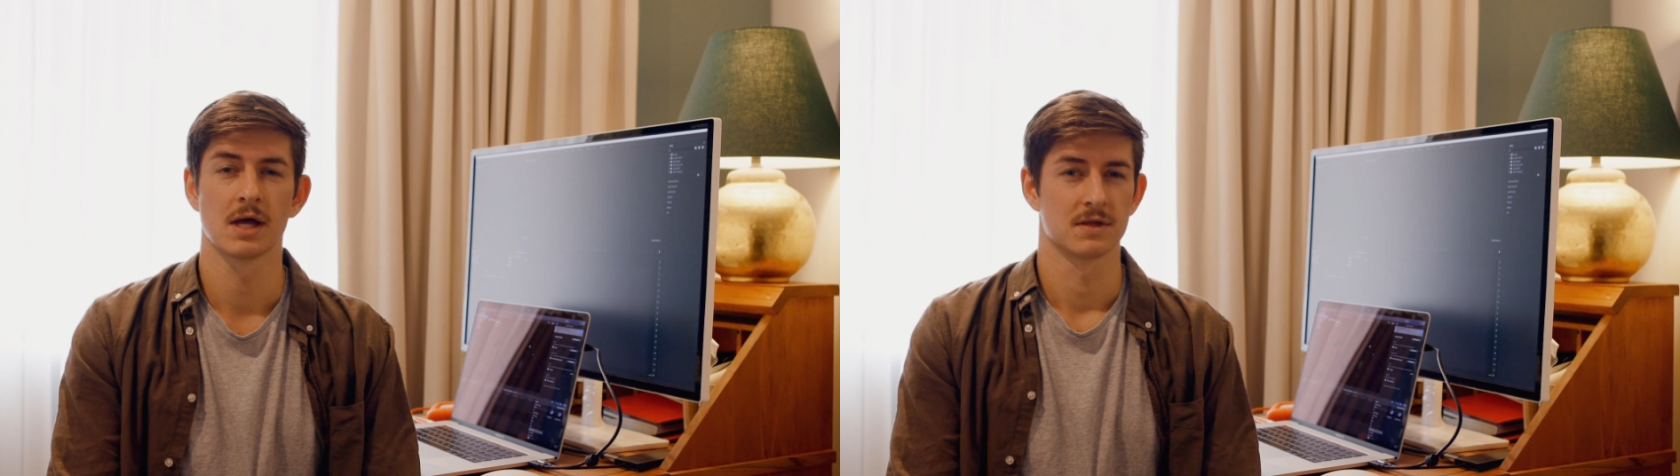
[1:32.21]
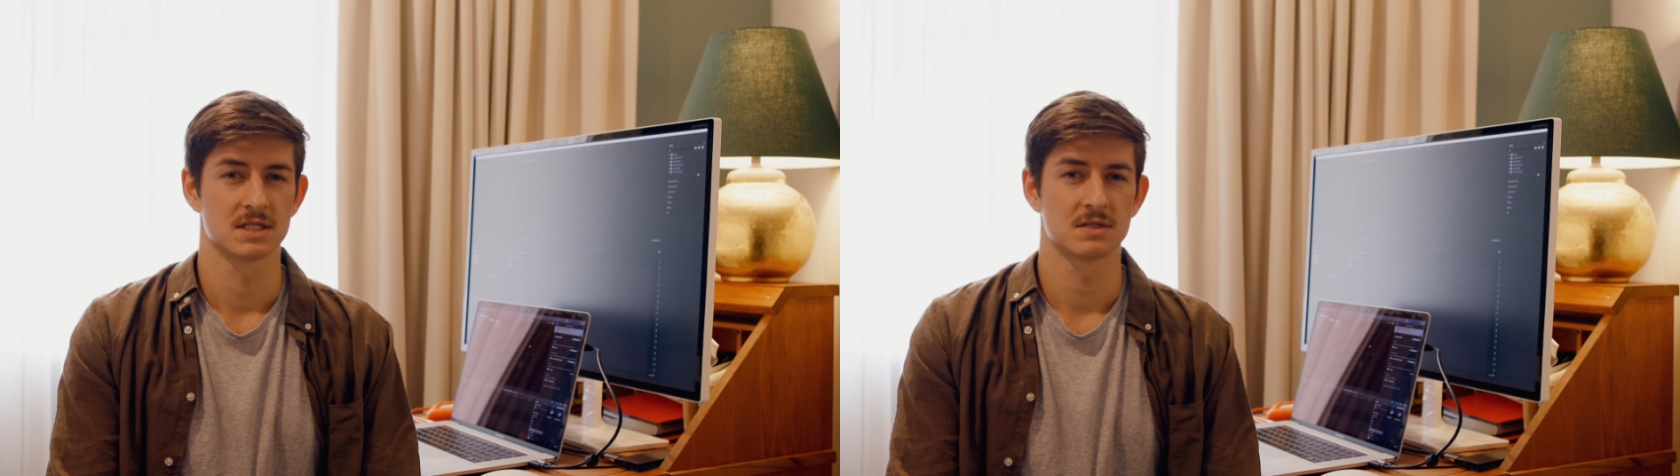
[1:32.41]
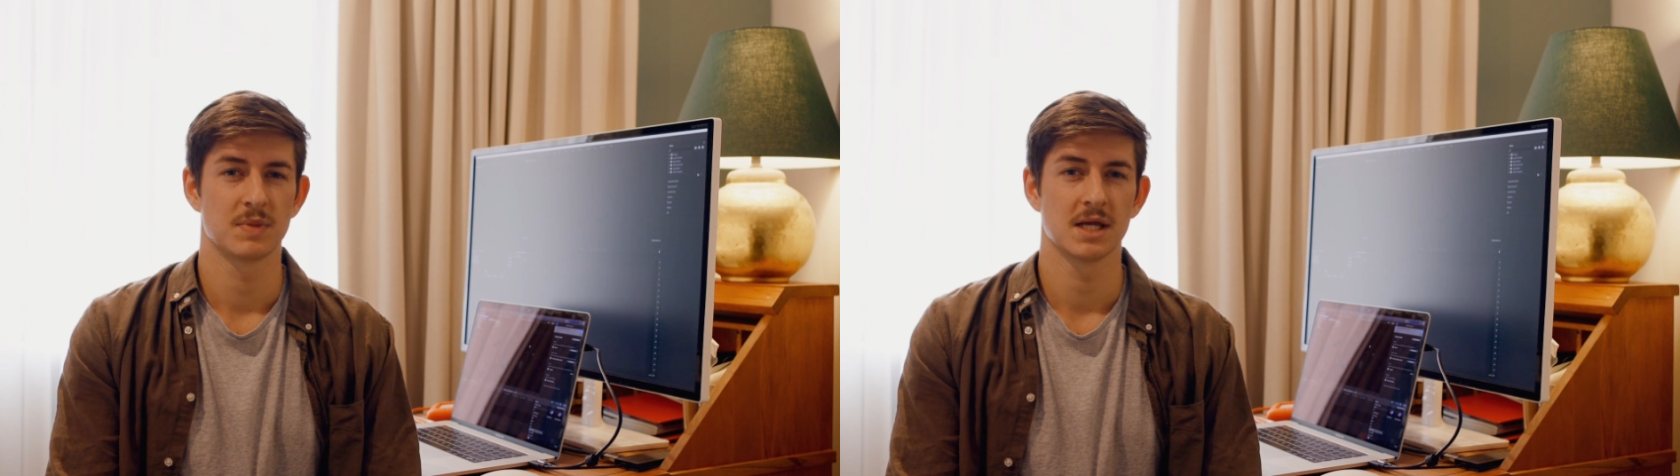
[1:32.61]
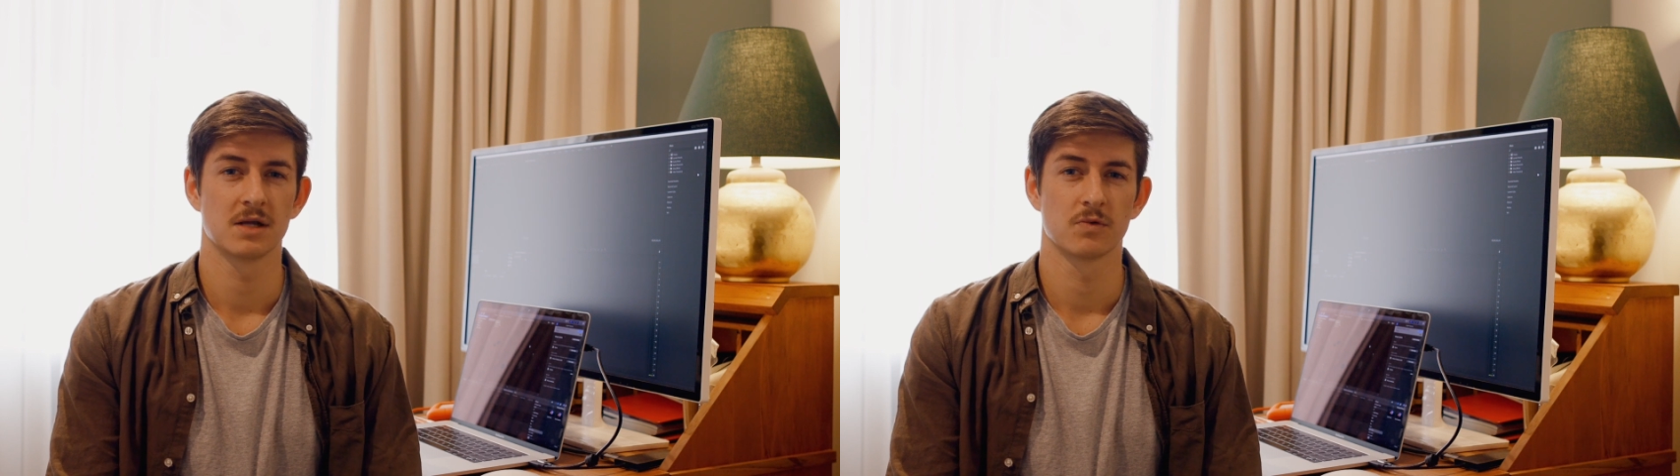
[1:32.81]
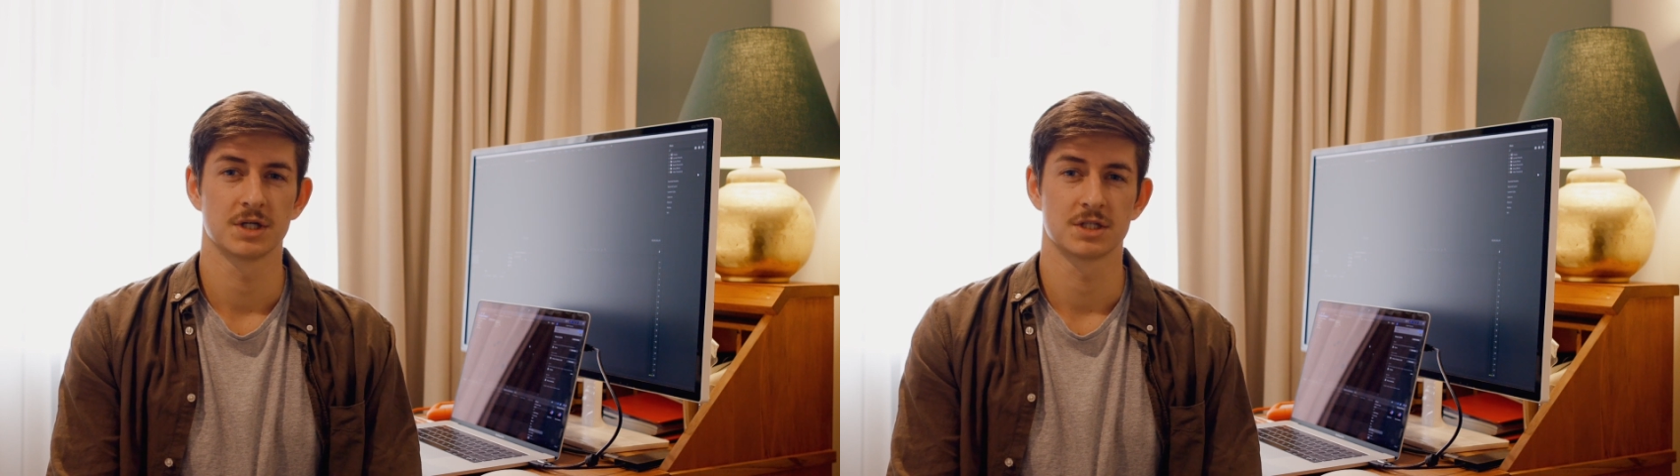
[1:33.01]
the speed
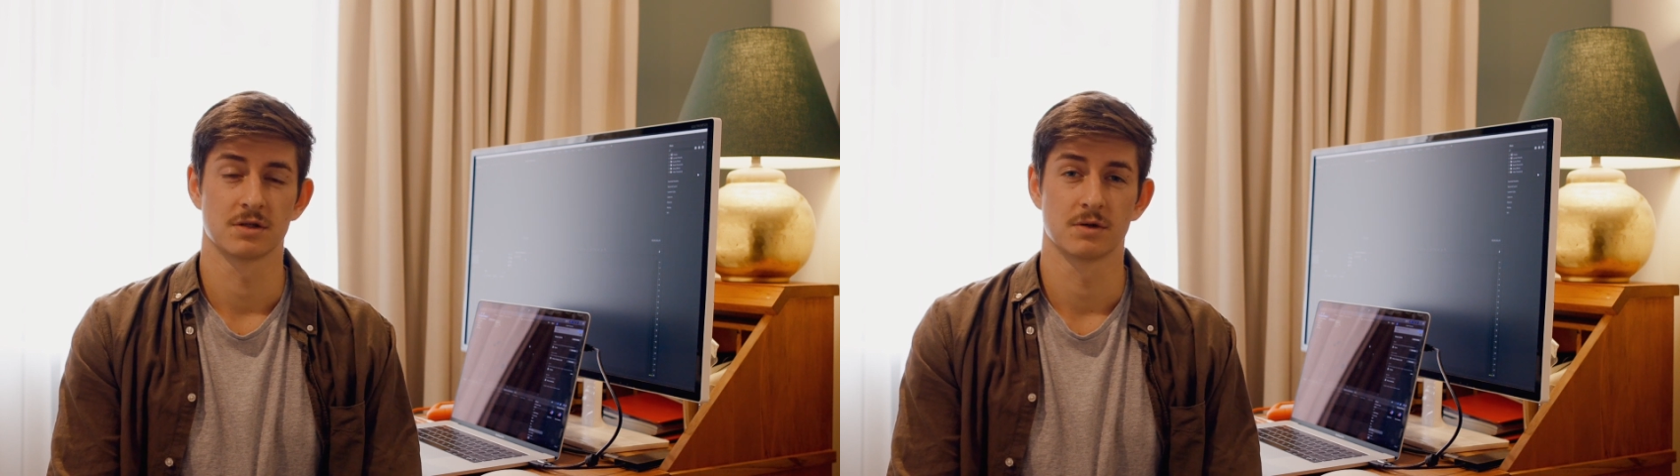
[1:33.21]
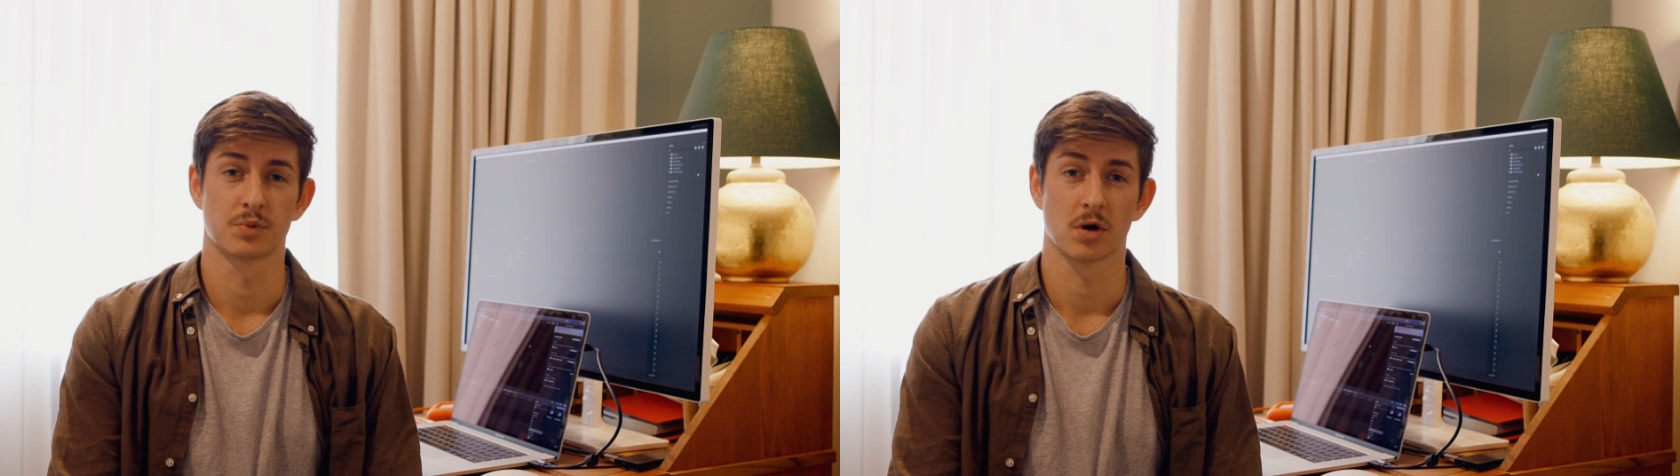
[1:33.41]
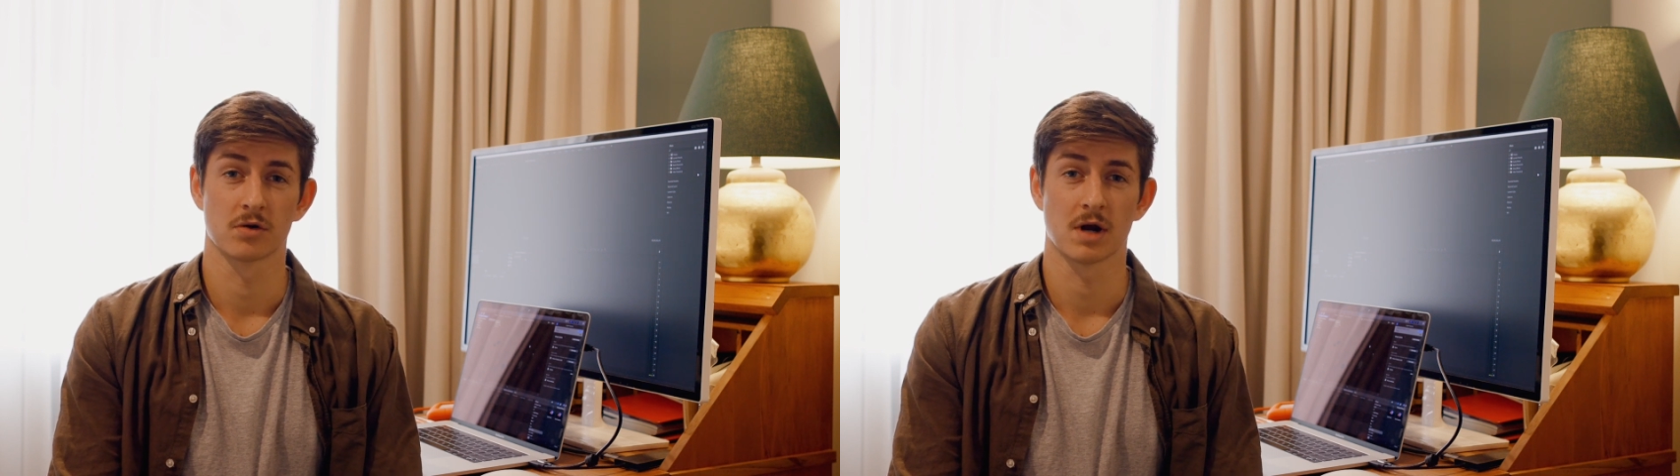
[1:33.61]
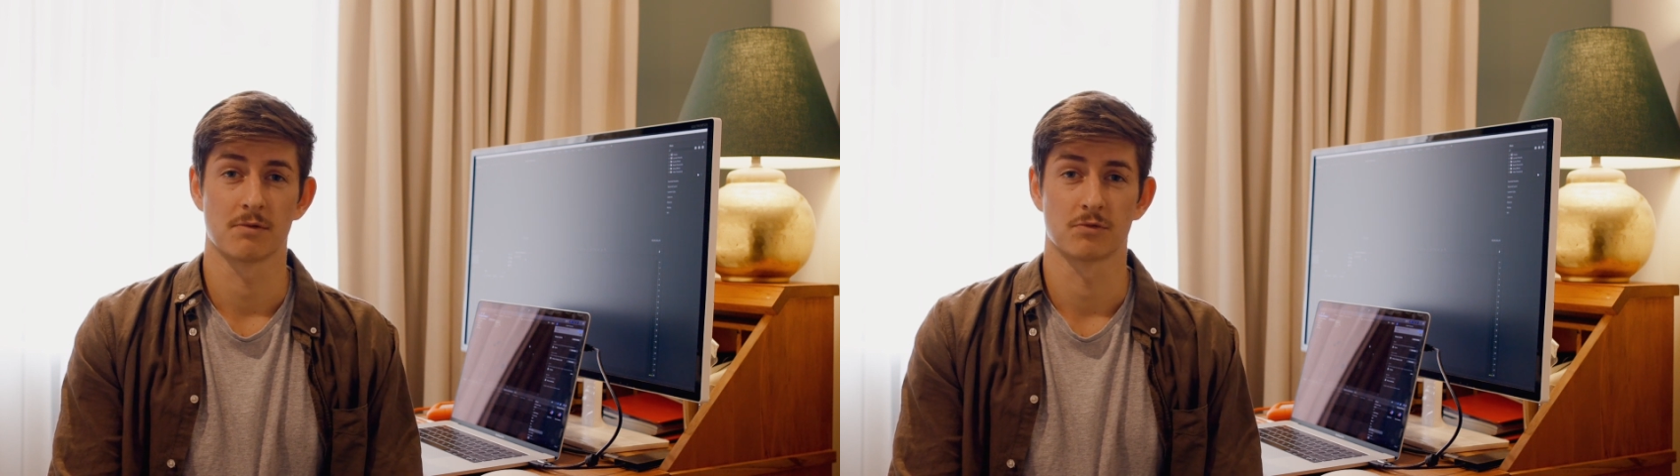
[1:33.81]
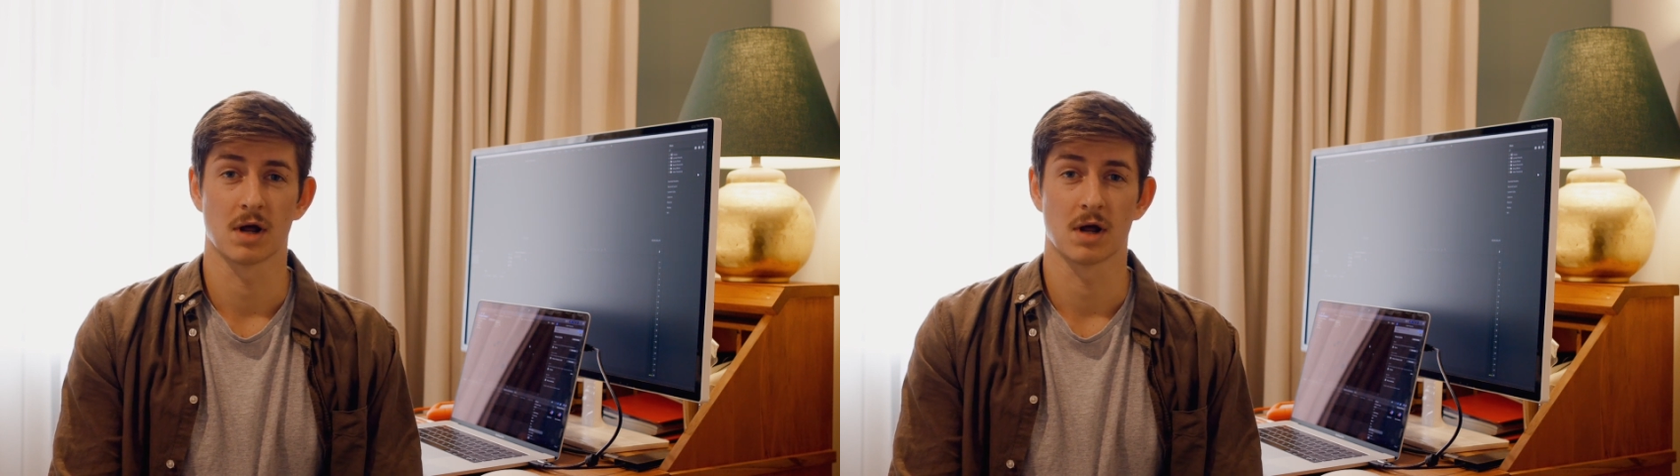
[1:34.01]
at which the program